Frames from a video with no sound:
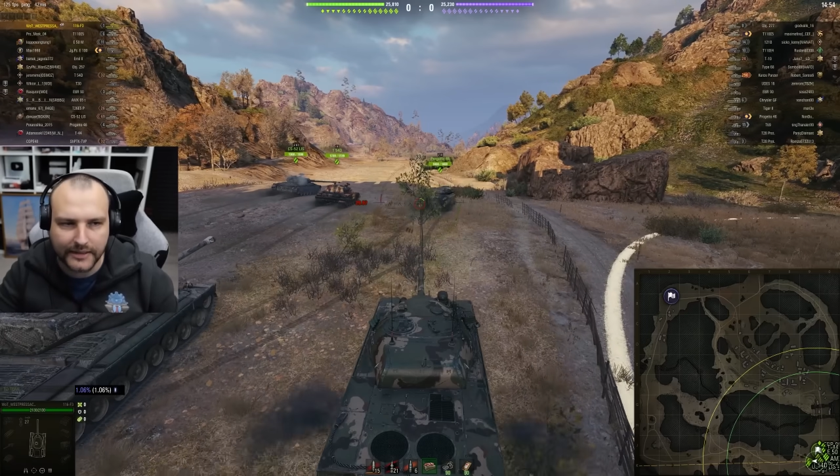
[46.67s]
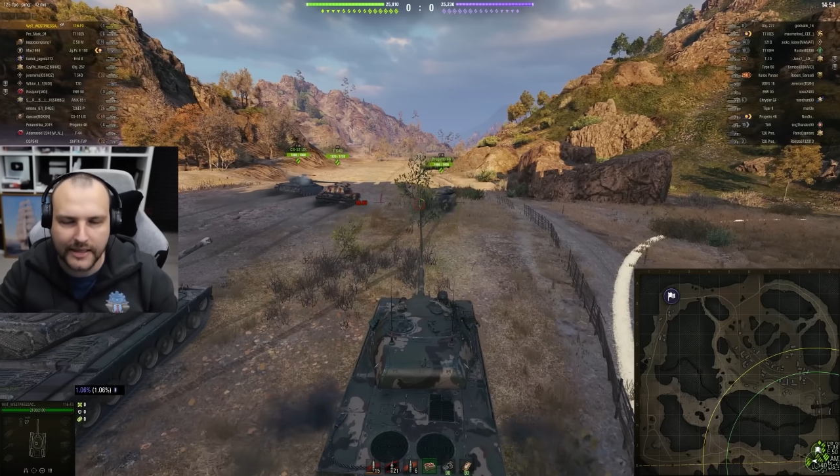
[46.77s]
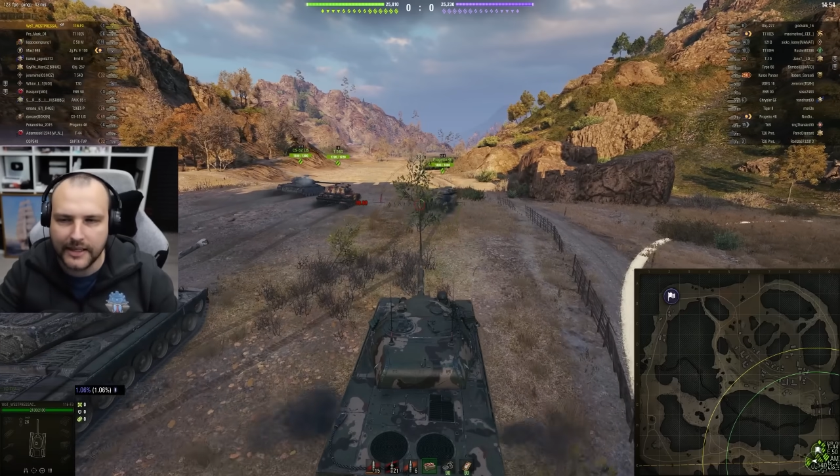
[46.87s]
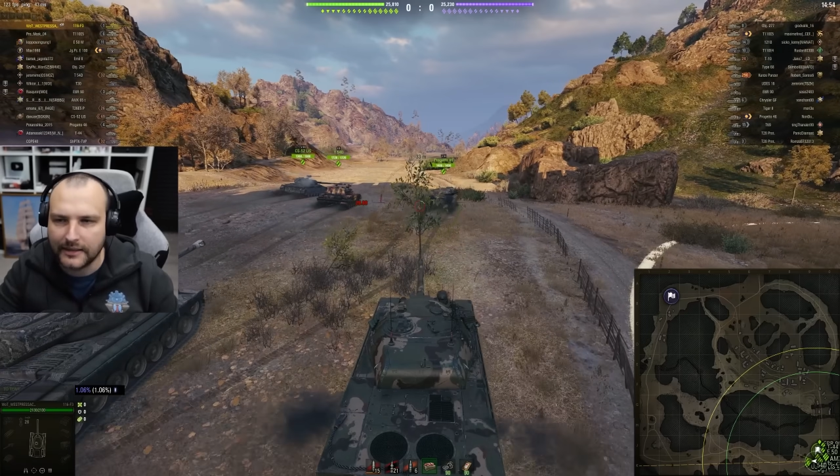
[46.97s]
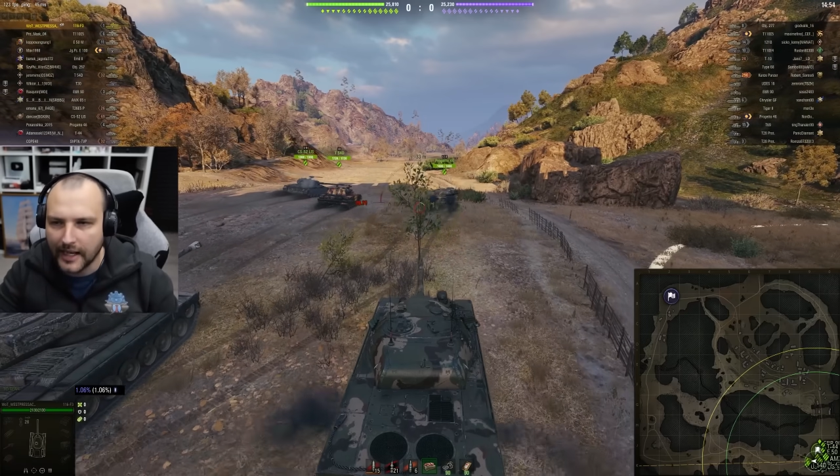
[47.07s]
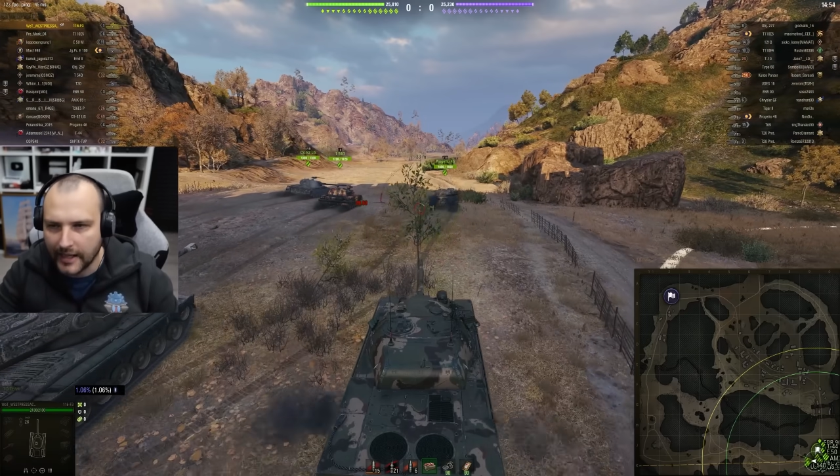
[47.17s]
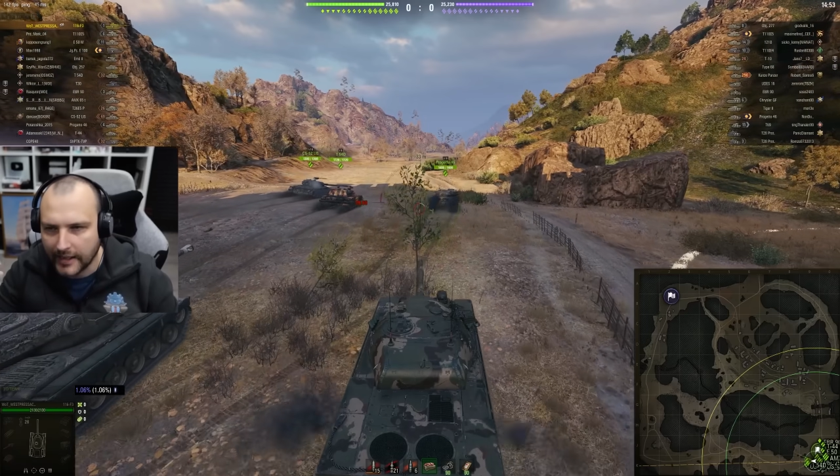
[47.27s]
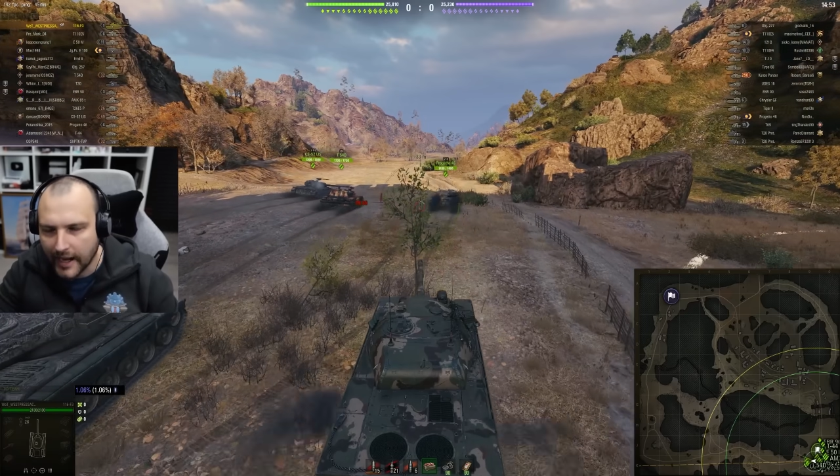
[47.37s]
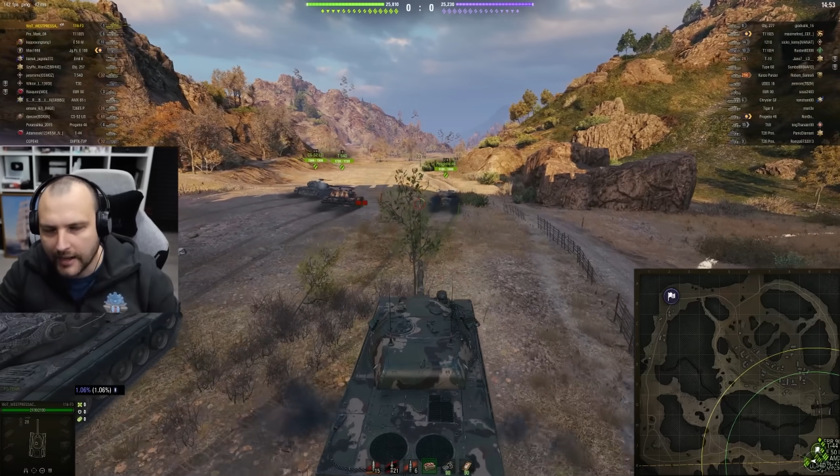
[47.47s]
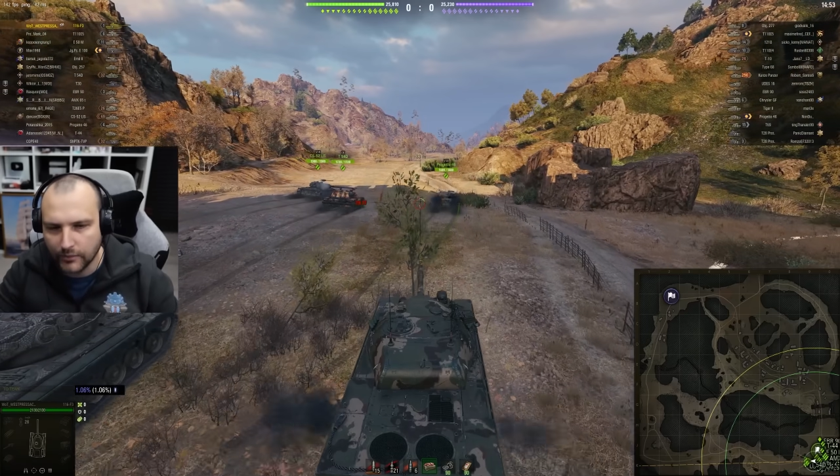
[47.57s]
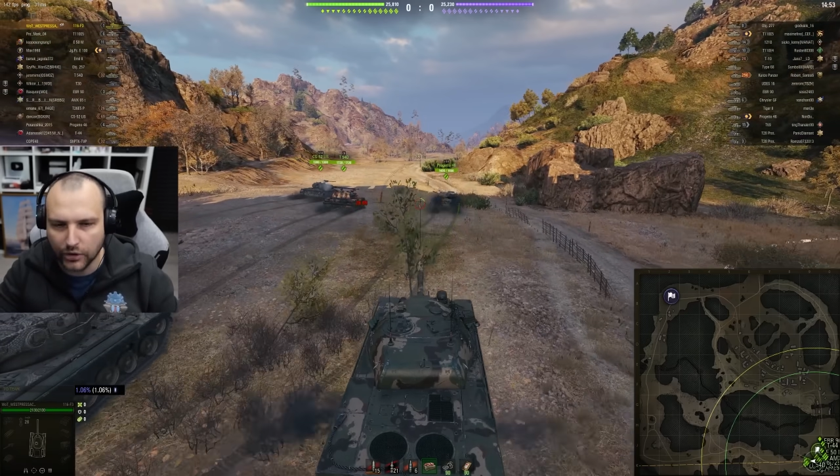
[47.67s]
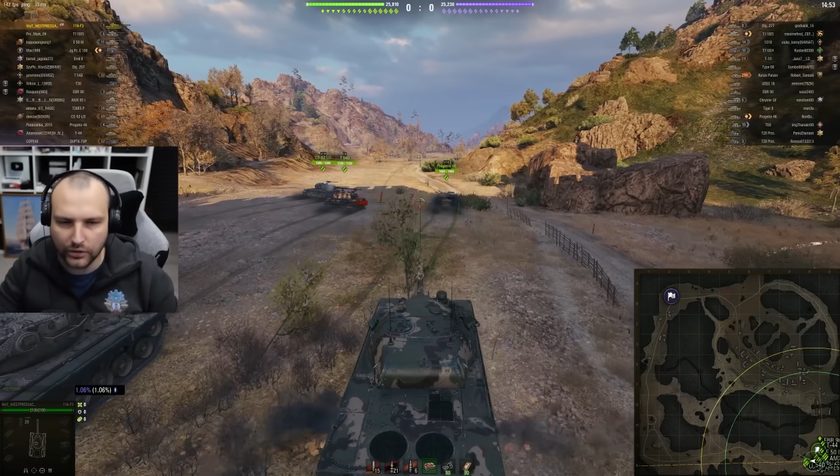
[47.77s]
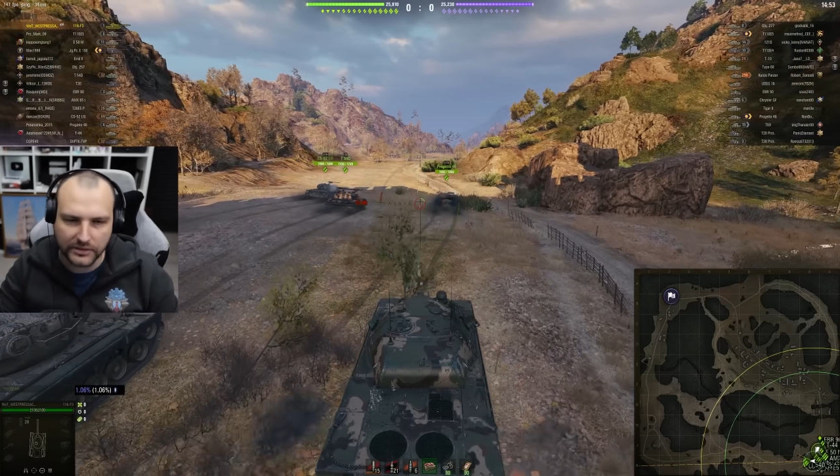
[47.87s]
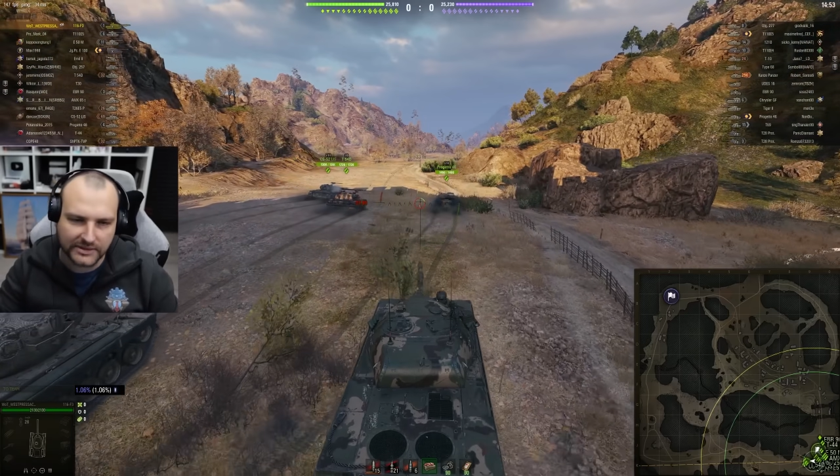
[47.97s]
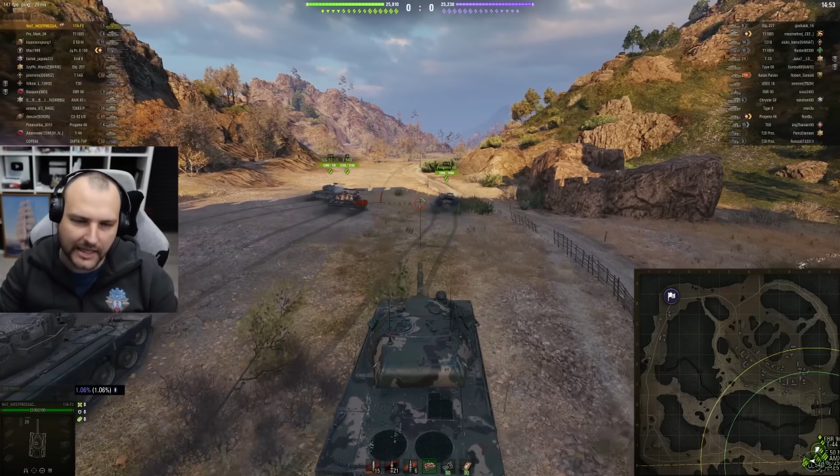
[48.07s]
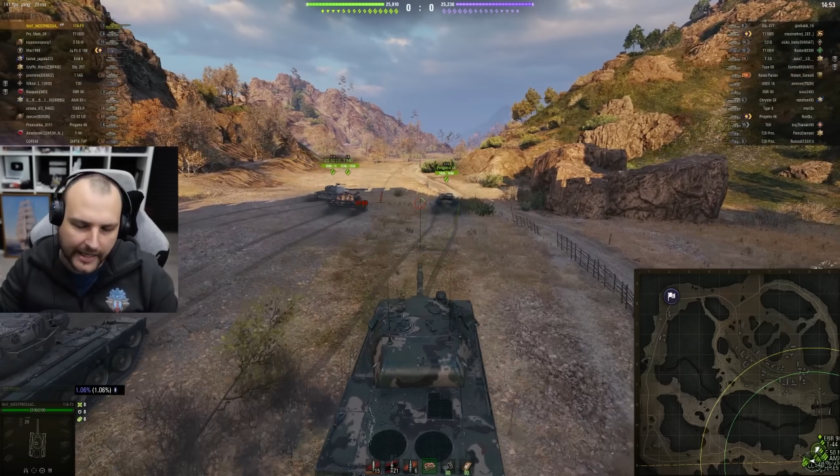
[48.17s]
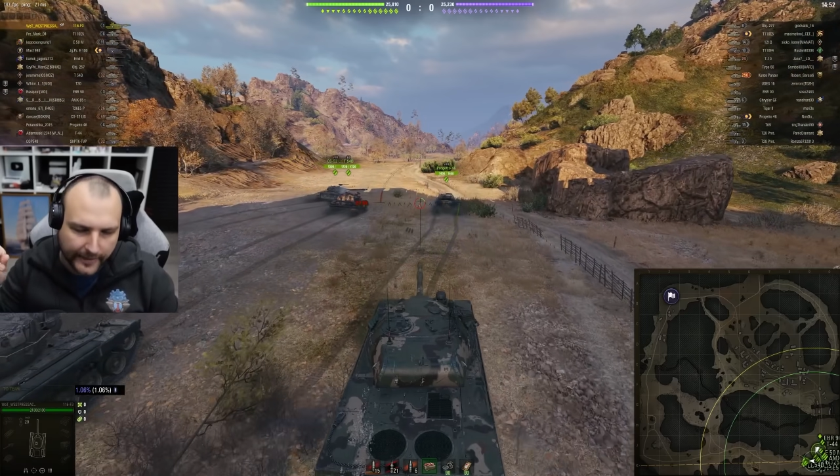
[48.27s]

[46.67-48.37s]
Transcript: and the tank armor looks like.